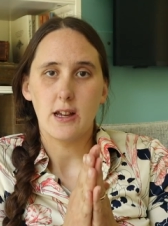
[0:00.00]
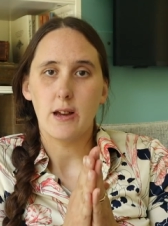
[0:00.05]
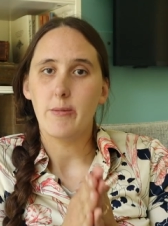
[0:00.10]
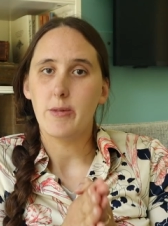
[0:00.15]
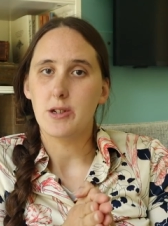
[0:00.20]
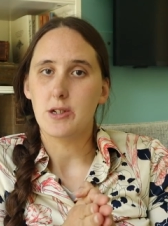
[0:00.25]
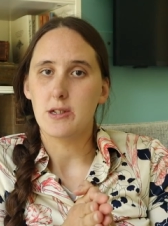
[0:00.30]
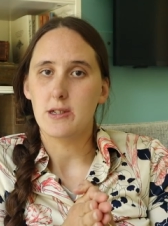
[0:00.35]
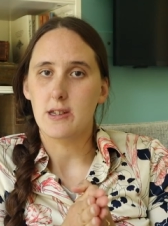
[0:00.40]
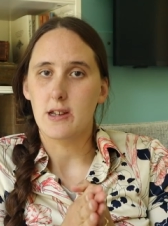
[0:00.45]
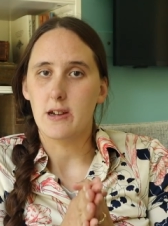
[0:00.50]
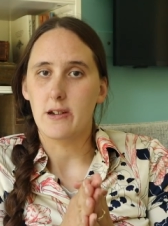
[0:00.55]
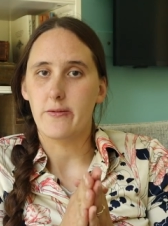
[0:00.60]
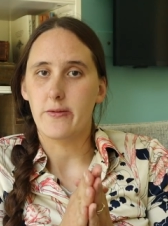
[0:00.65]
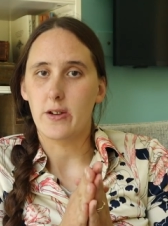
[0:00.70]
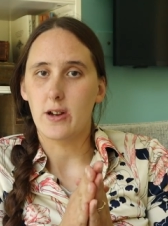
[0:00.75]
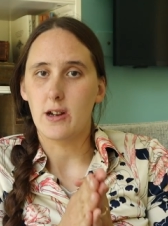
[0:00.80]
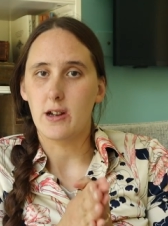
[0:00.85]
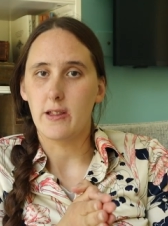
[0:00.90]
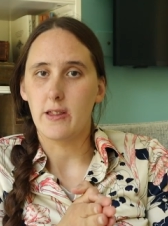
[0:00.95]
images
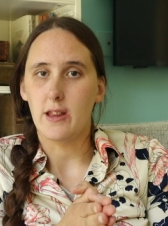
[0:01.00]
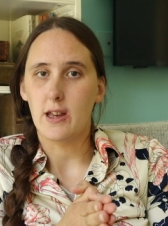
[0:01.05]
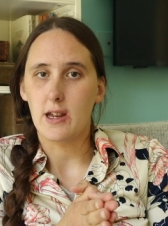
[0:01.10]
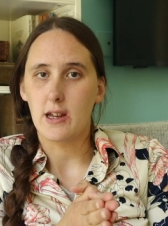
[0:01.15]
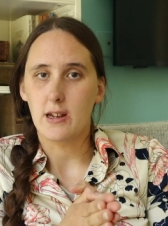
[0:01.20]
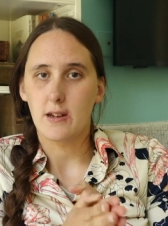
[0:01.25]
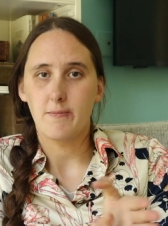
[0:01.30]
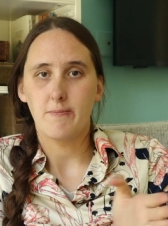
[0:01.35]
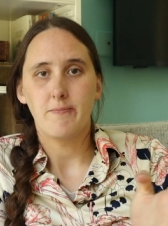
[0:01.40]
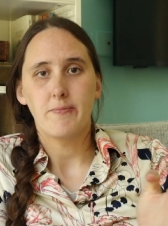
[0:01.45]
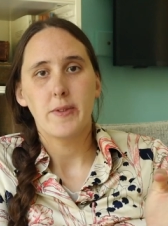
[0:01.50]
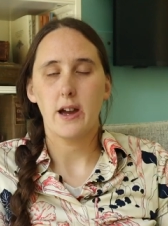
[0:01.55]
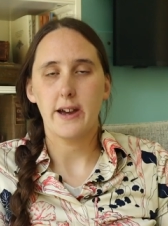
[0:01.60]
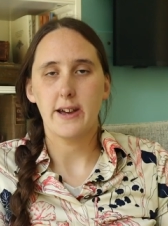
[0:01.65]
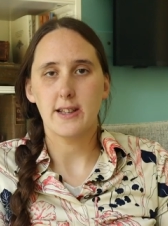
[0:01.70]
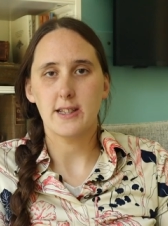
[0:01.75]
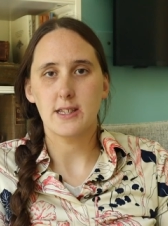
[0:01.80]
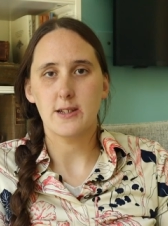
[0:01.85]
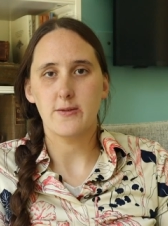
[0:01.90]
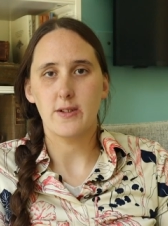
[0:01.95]
of online.
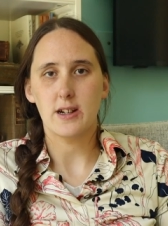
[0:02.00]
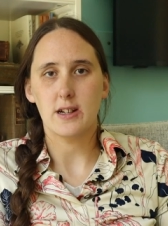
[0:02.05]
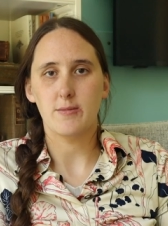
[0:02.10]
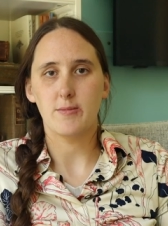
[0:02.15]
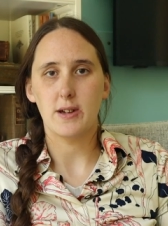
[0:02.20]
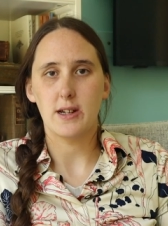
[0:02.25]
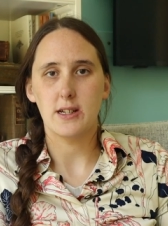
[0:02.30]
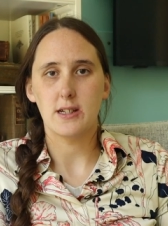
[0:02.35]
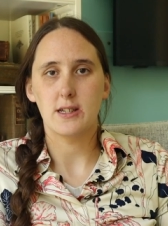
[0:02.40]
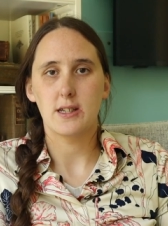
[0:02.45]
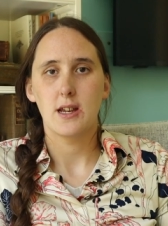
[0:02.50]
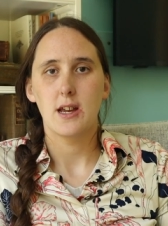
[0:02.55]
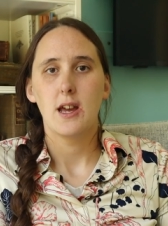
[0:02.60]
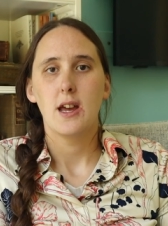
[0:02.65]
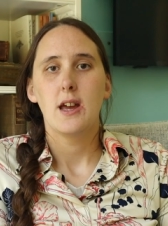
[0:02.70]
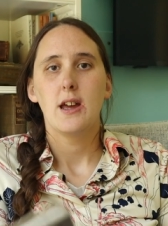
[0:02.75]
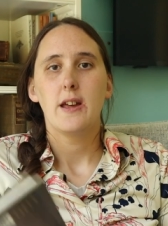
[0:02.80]
I also recommend